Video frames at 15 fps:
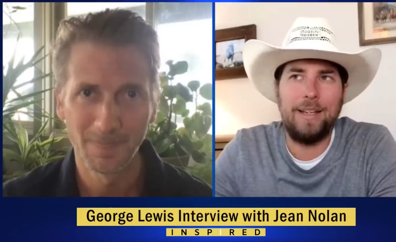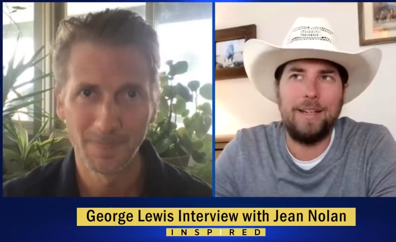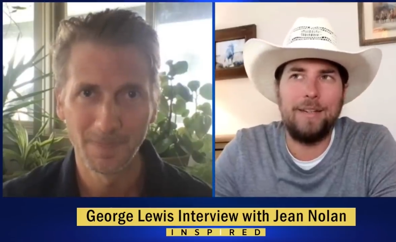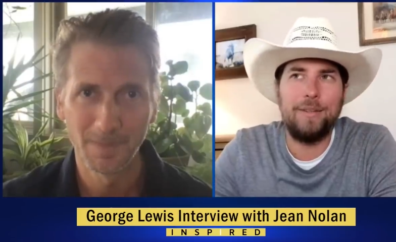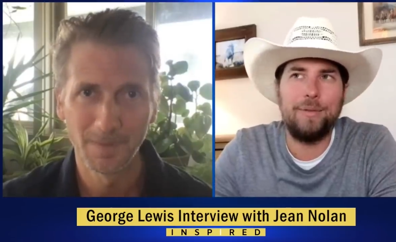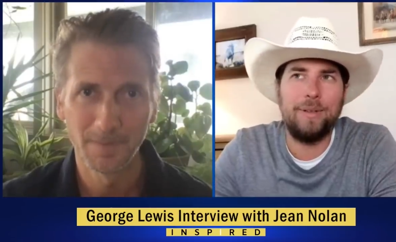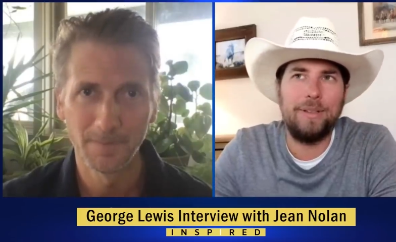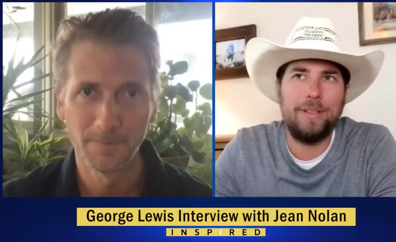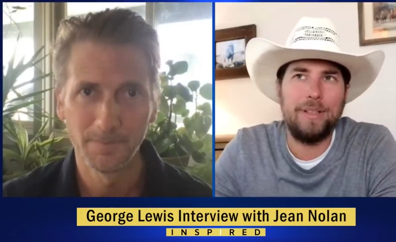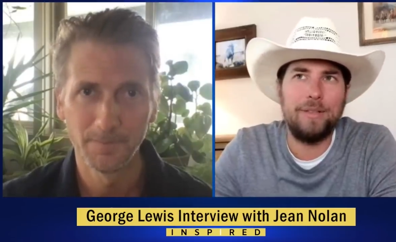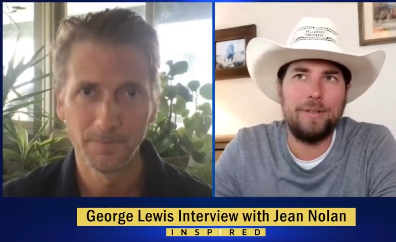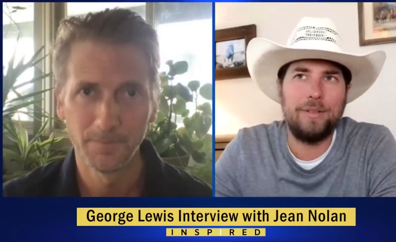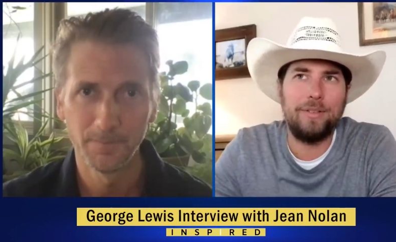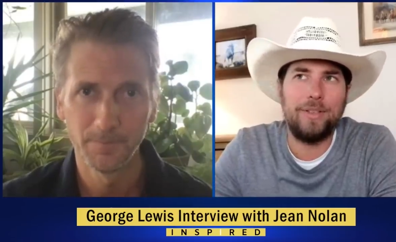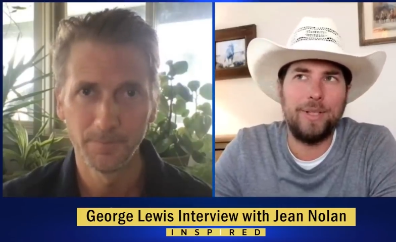Speaker 1: and it's really
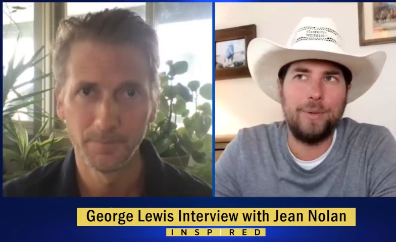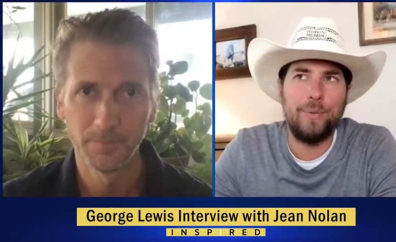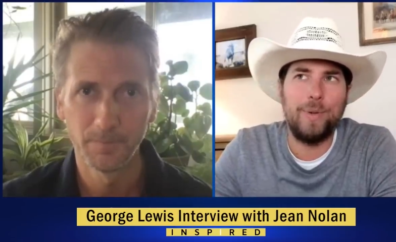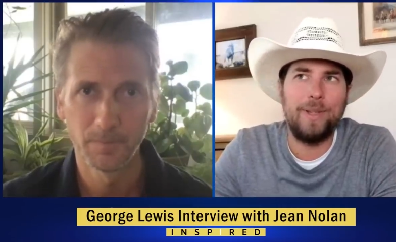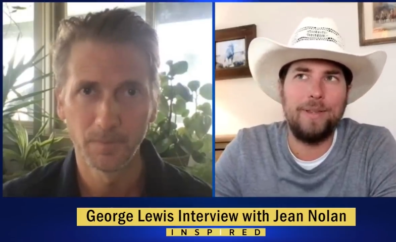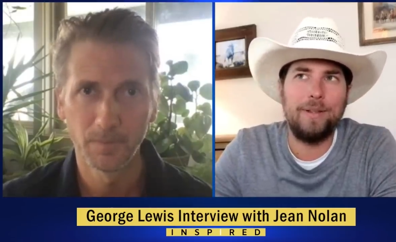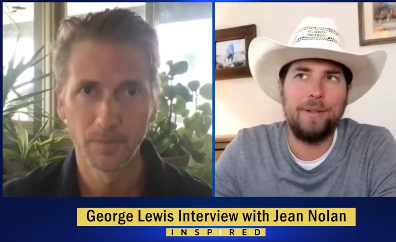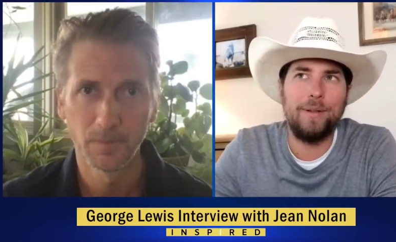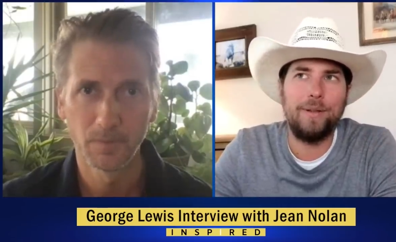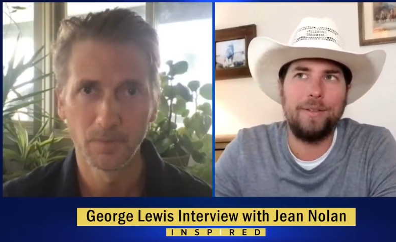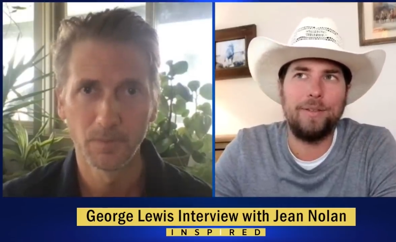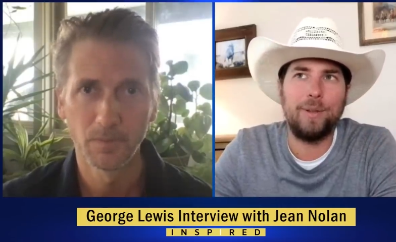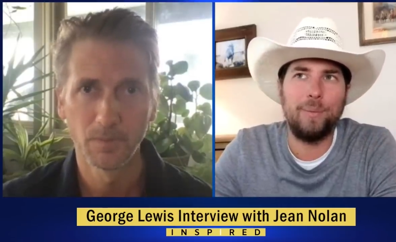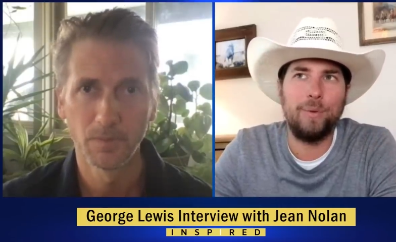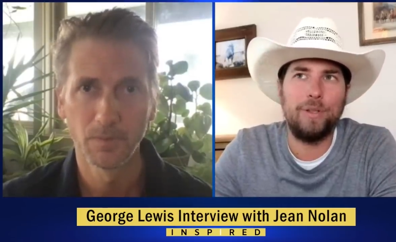interesting whether
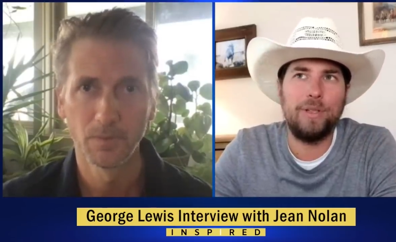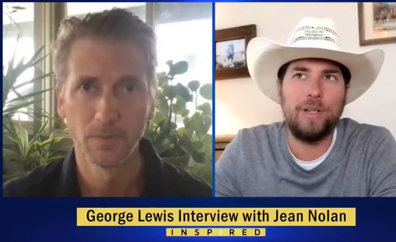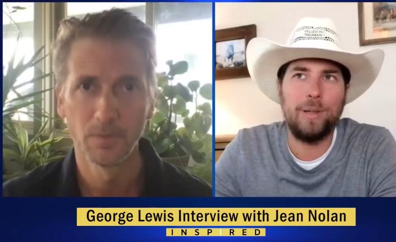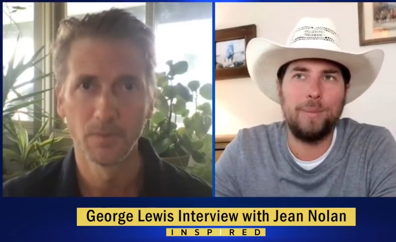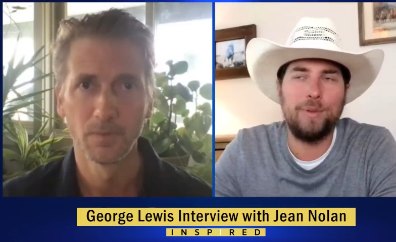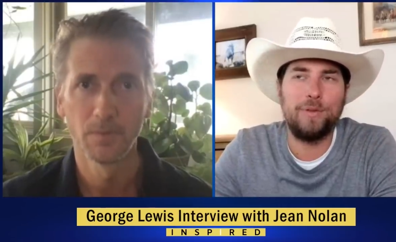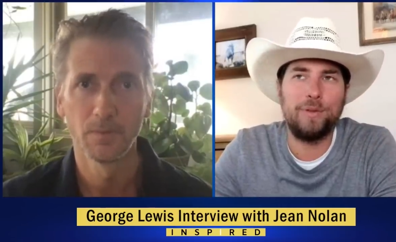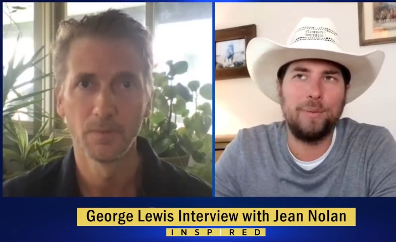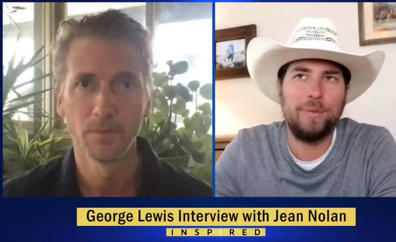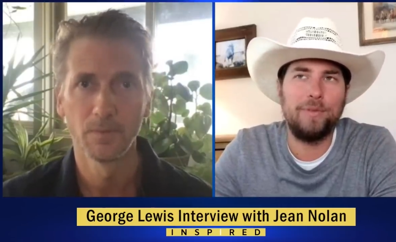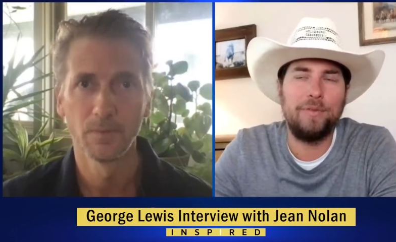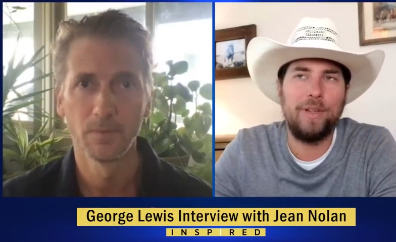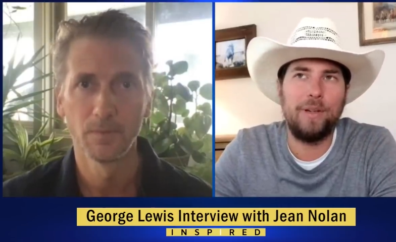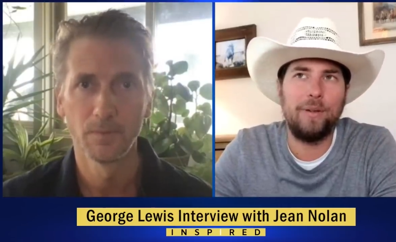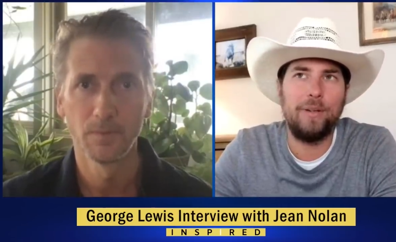someone comes from a
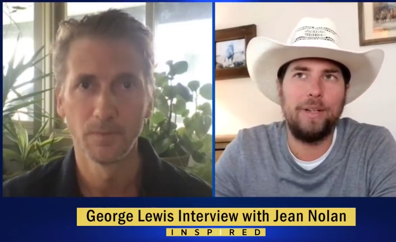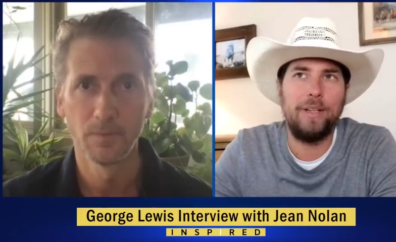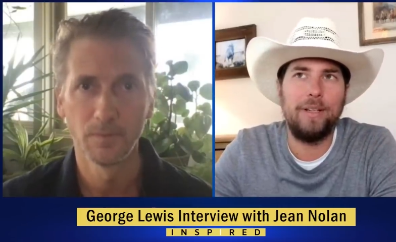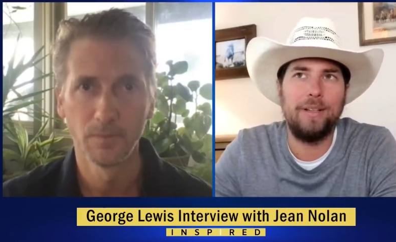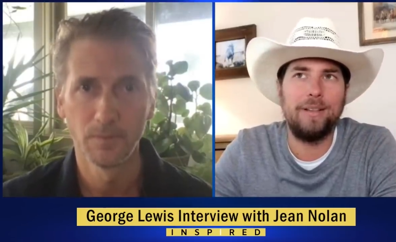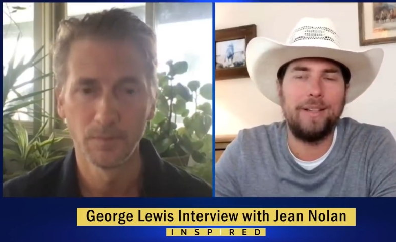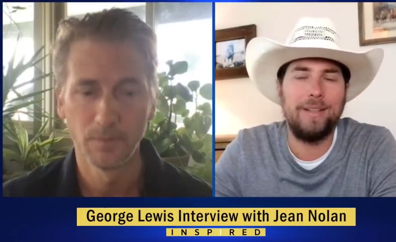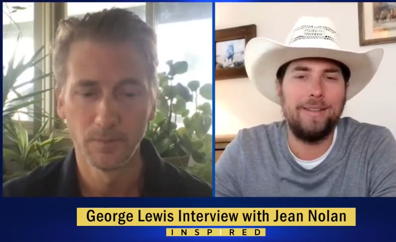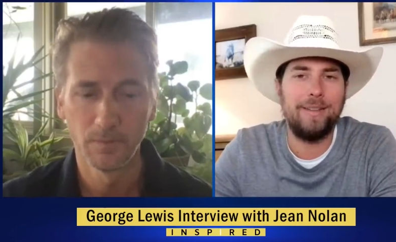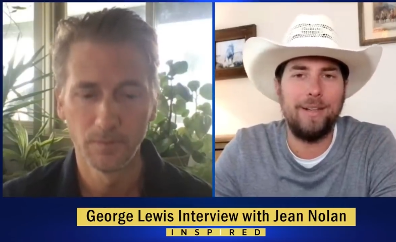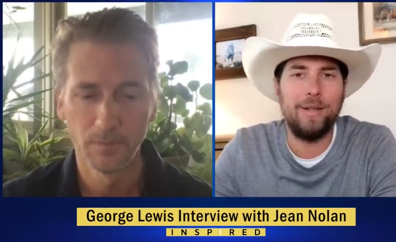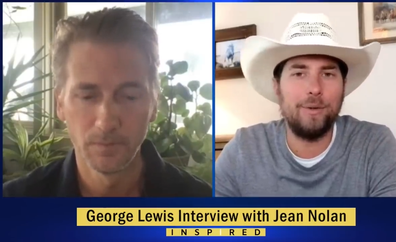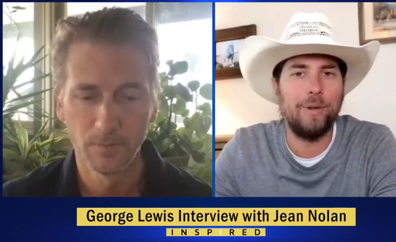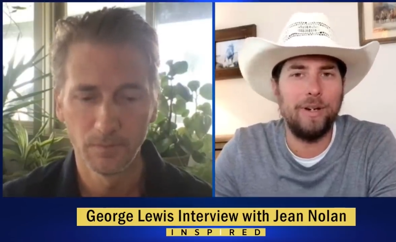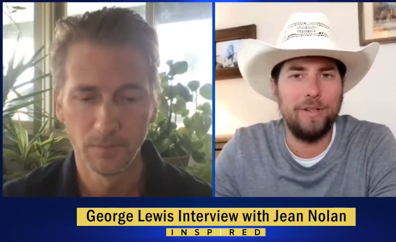very, let's say,
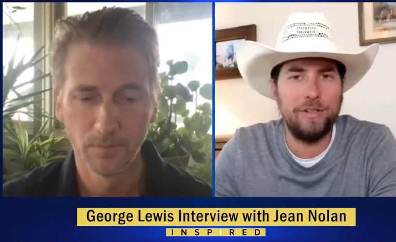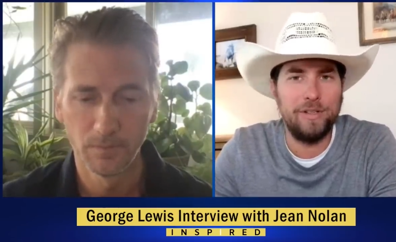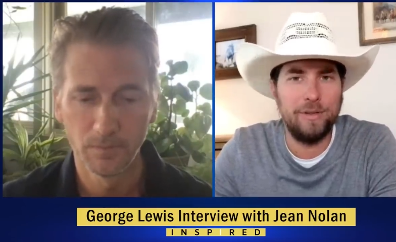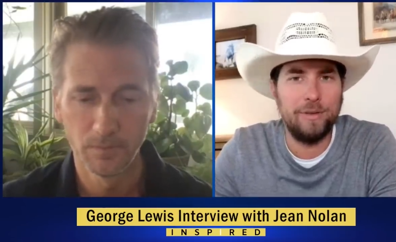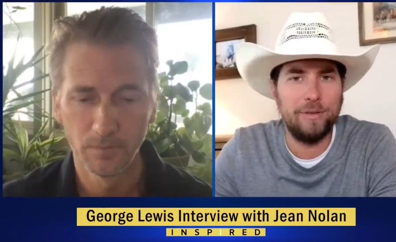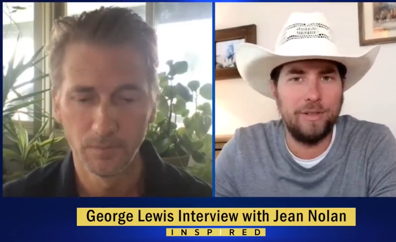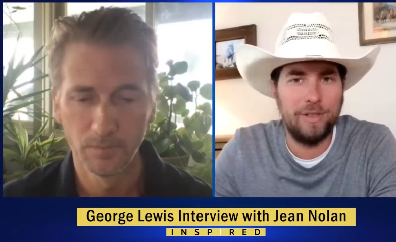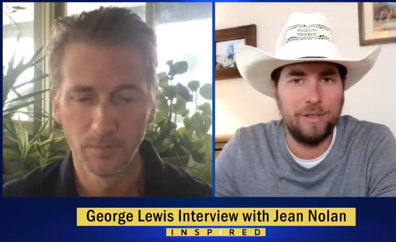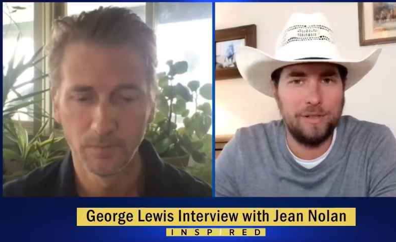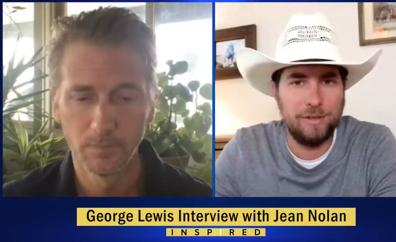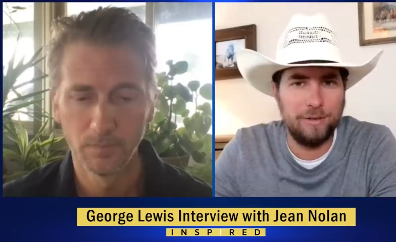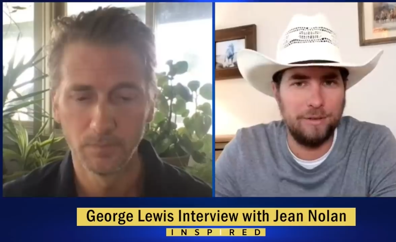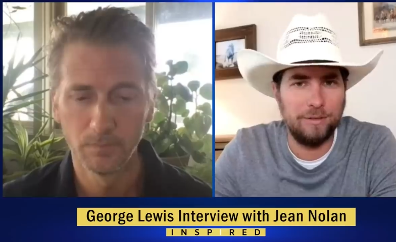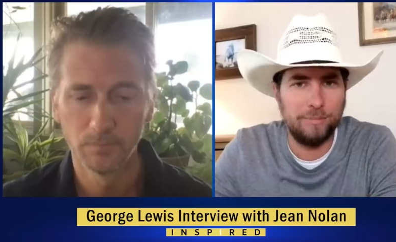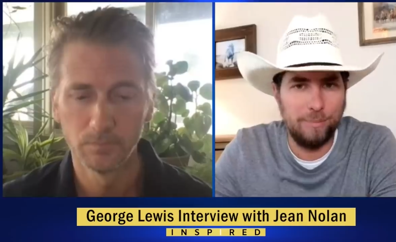Christian
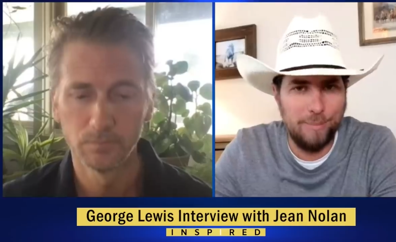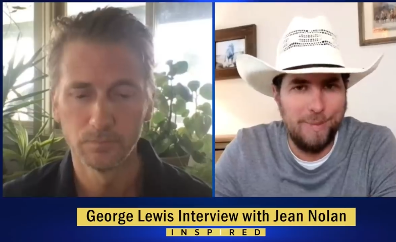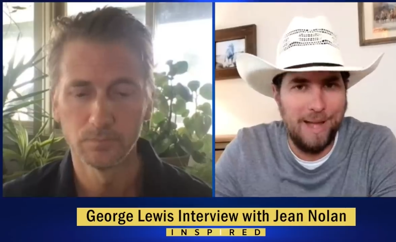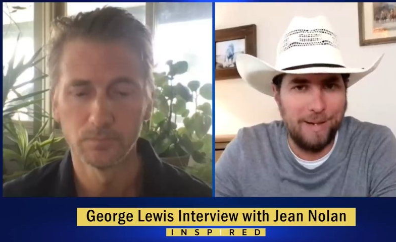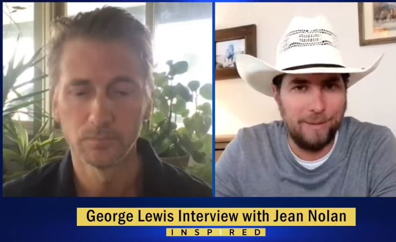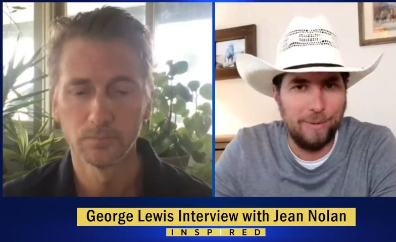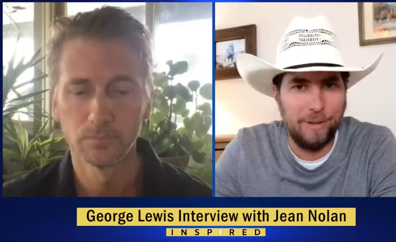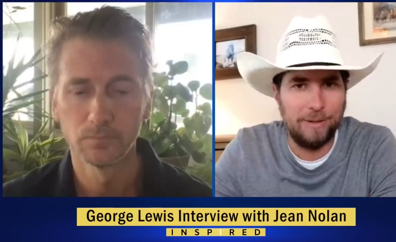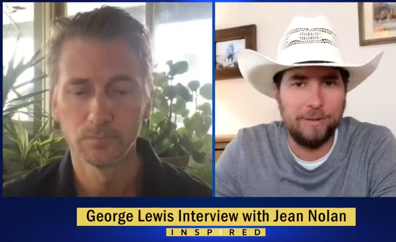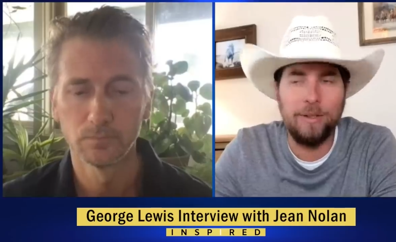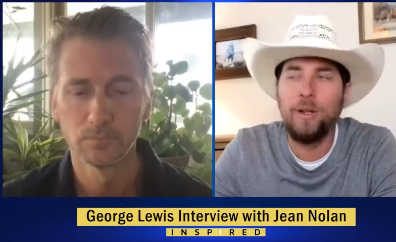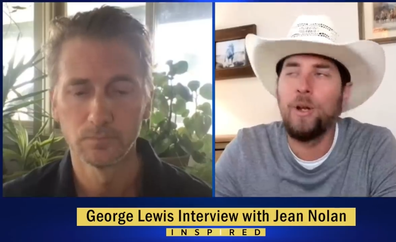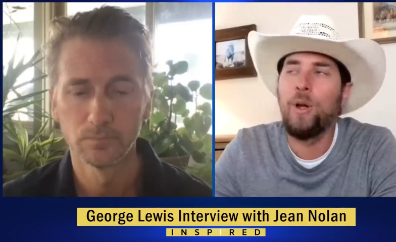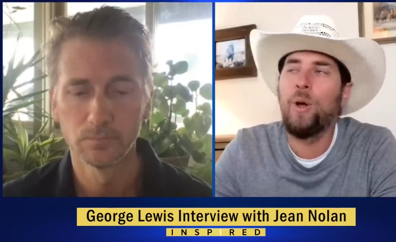traditional background,